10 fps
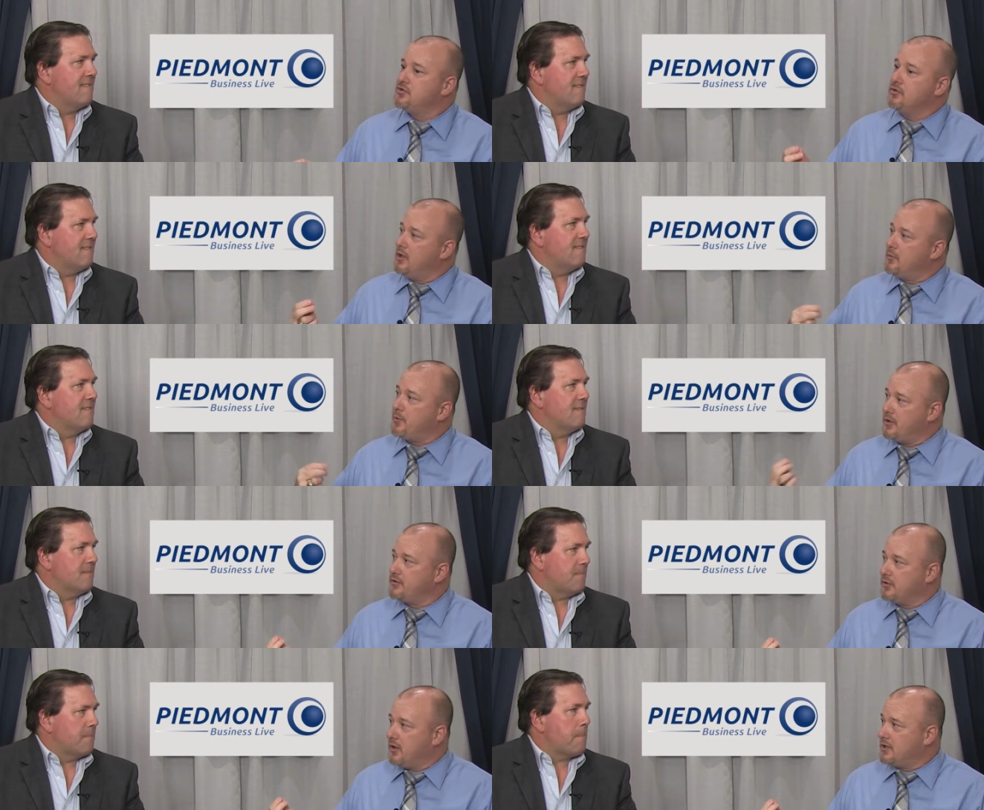Speaker 1: to help
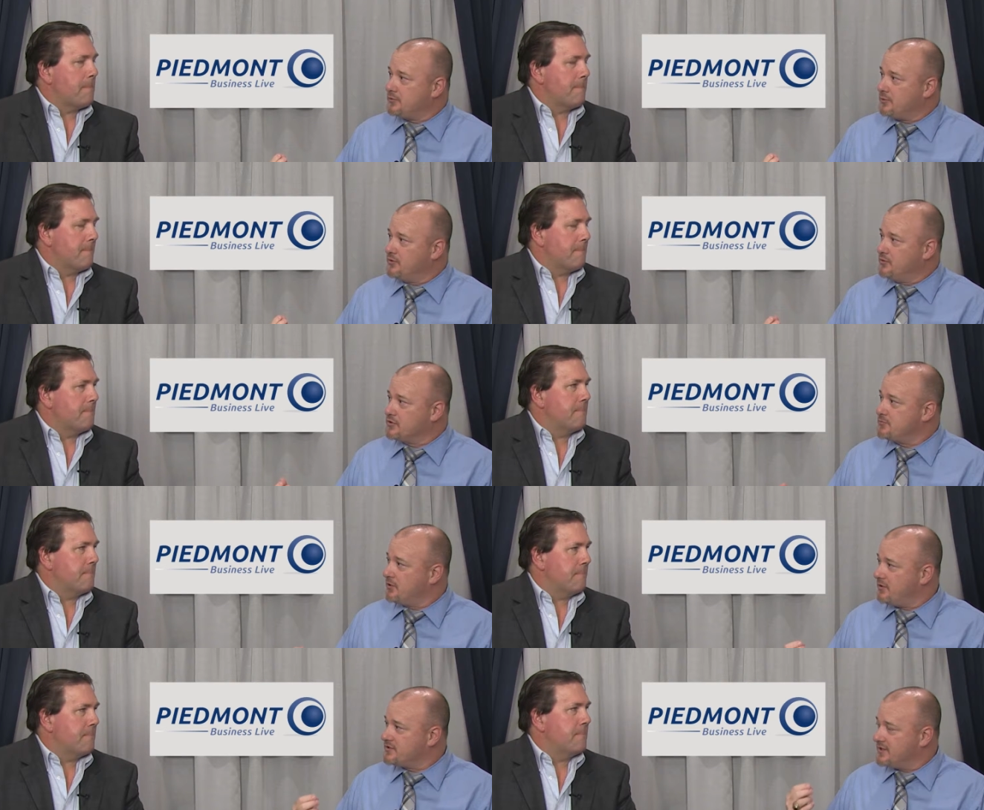other entrepreneurs
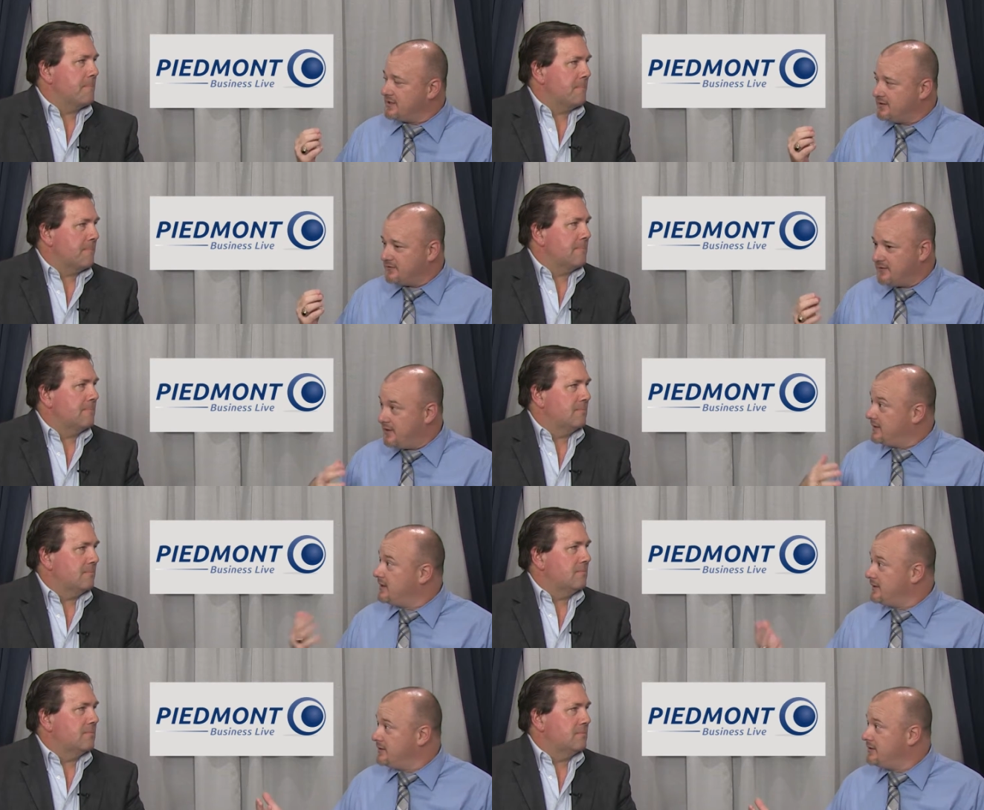because they, they
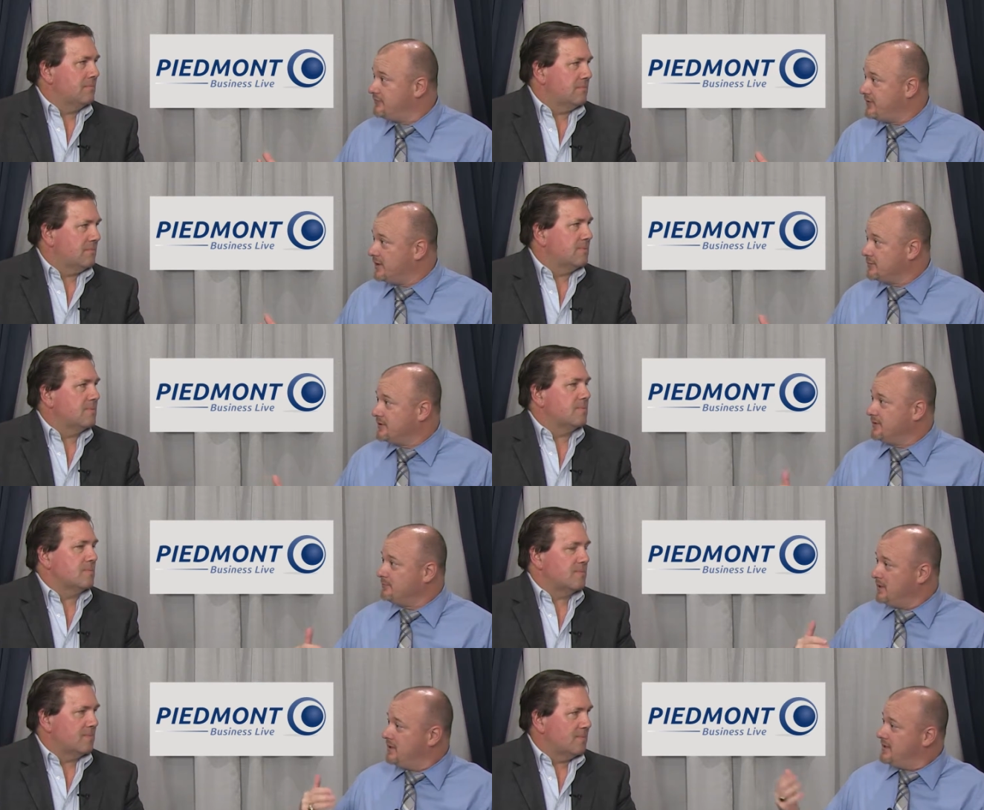can identify with
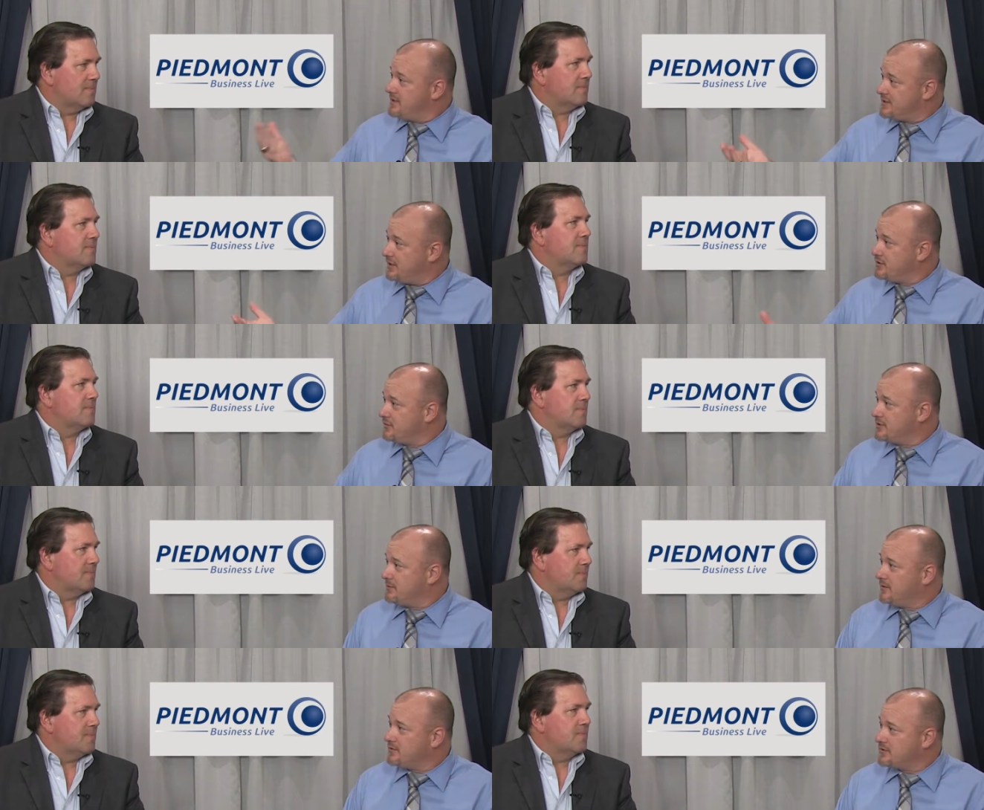them. Is that your
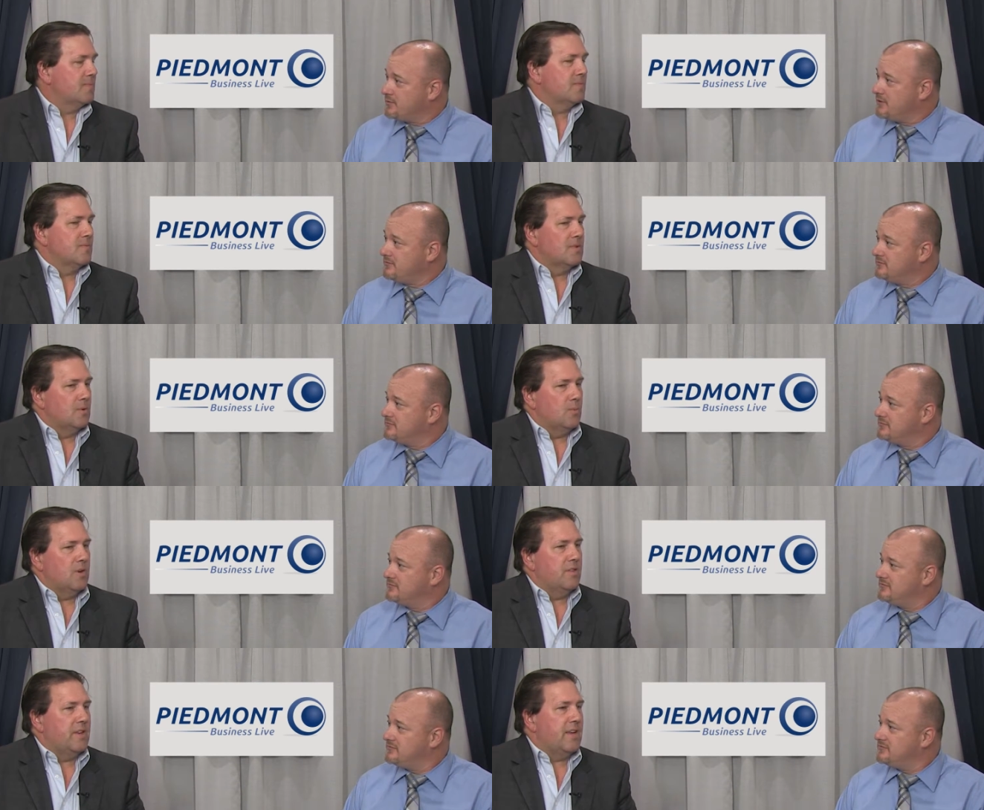experience as well?
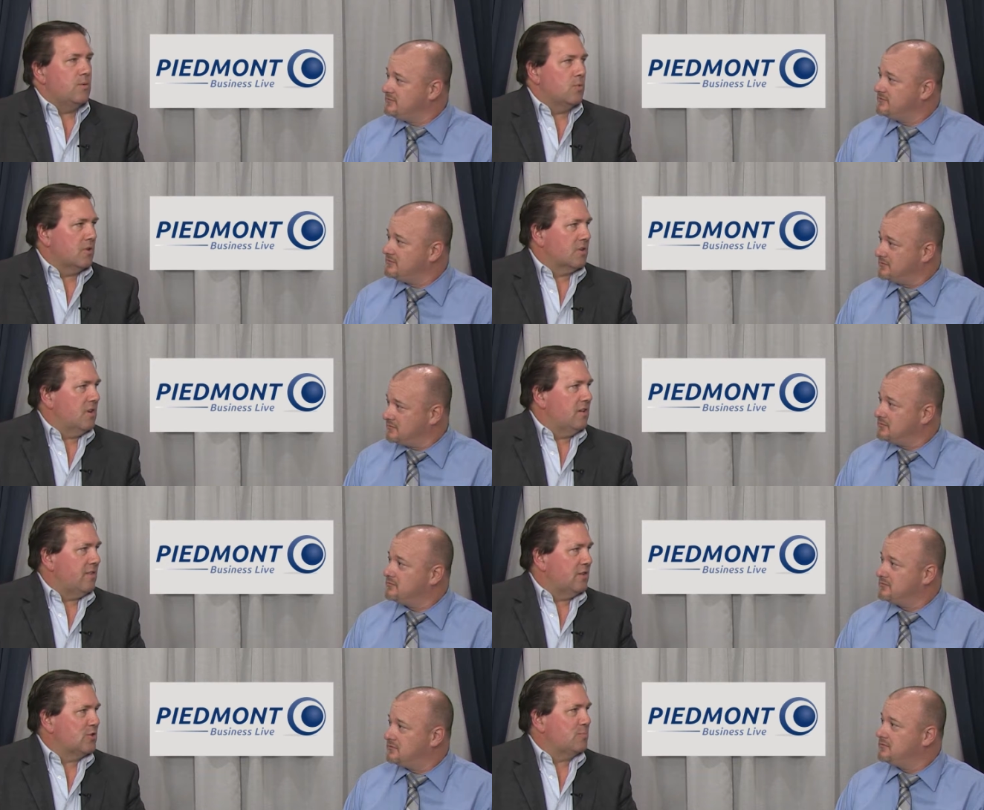
Speaker 2: Well, the network
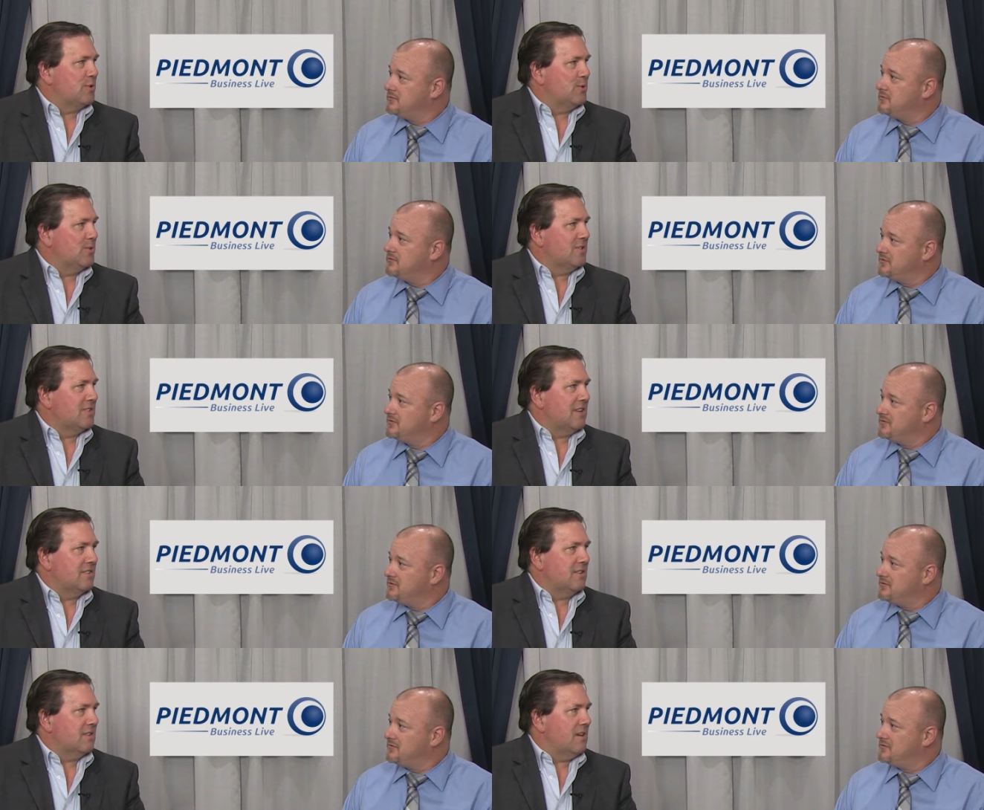of entrepreneurs
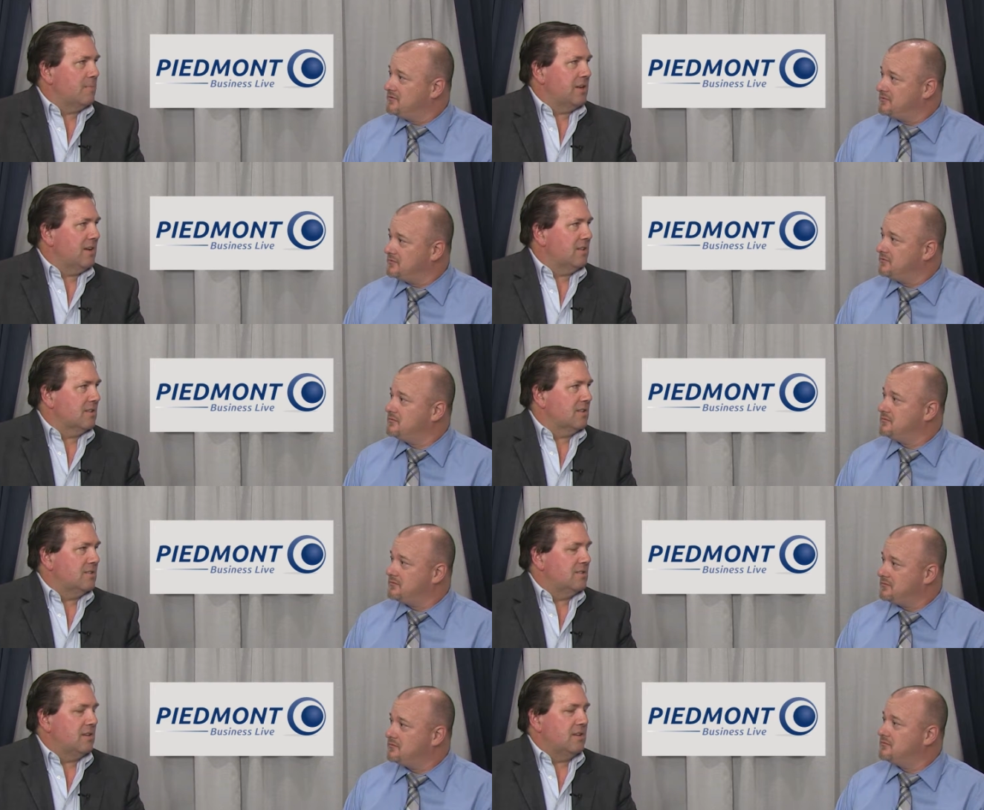has that commonality,
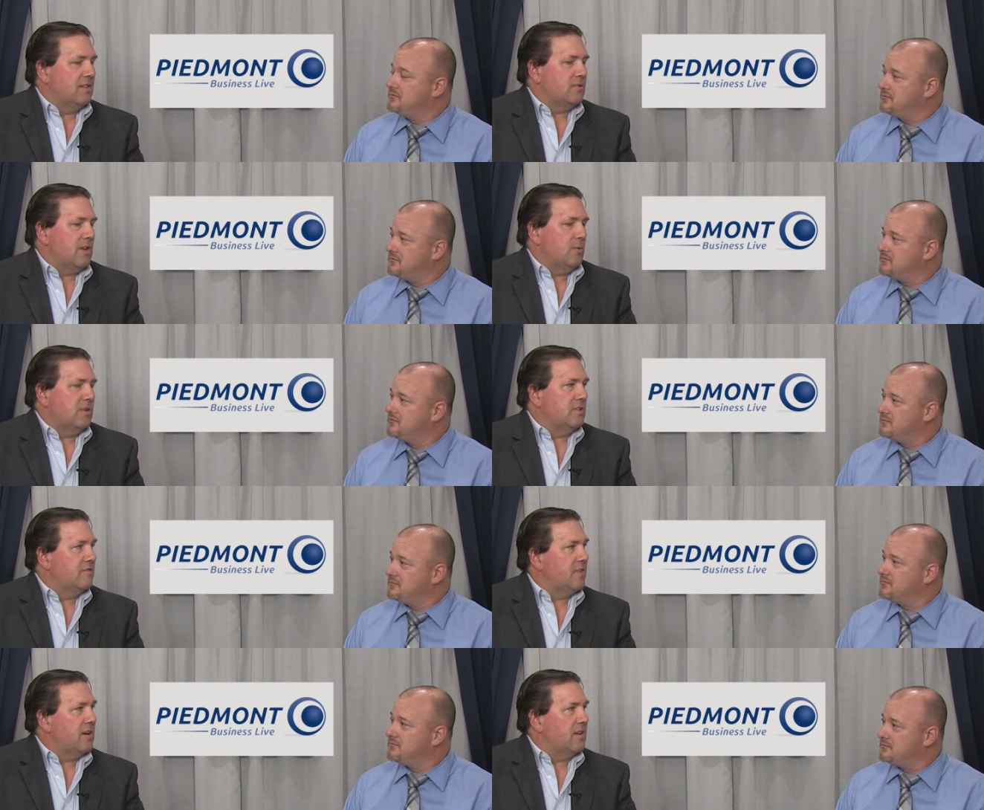and that's how we
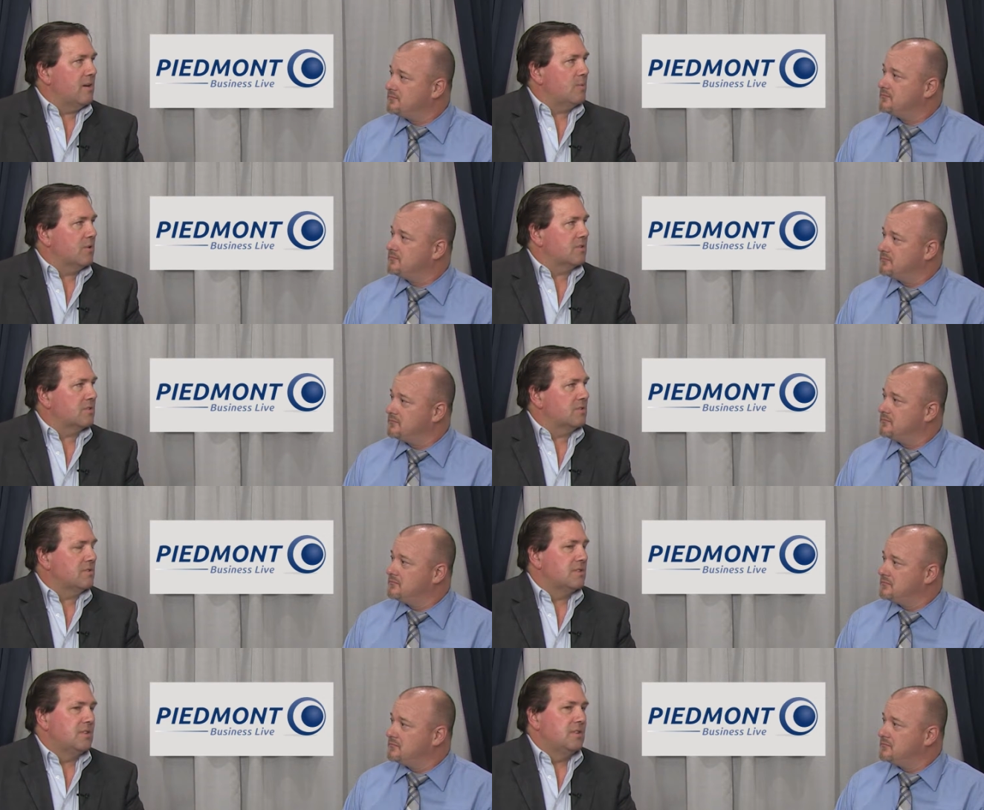define networks
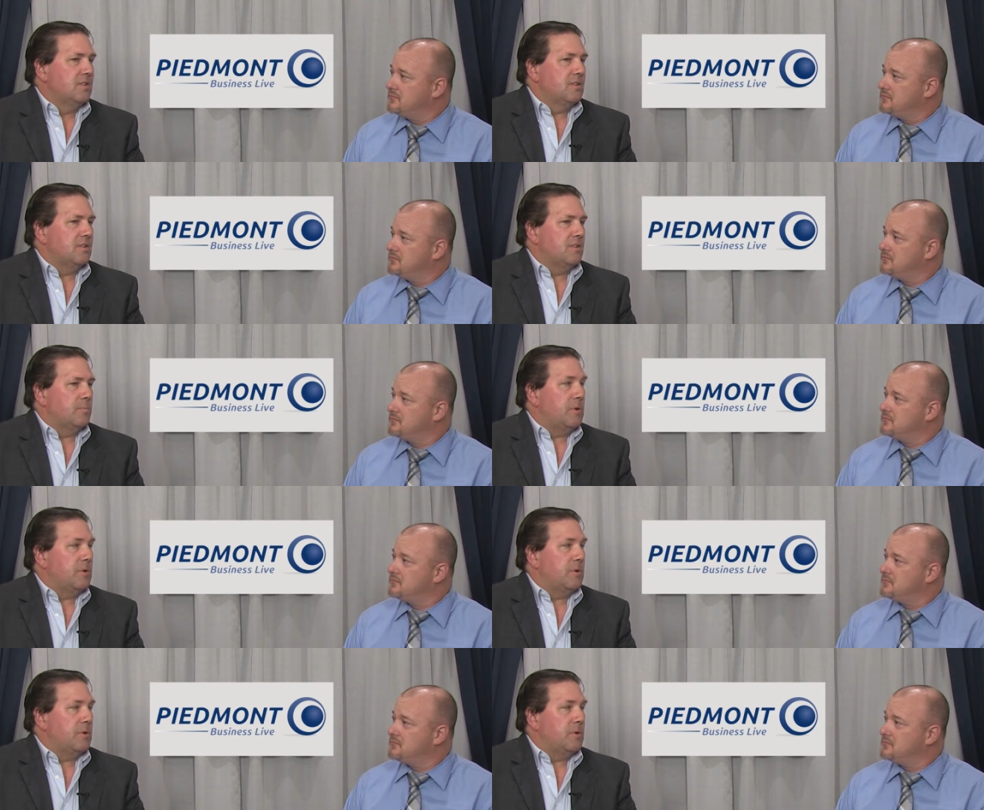is, you know,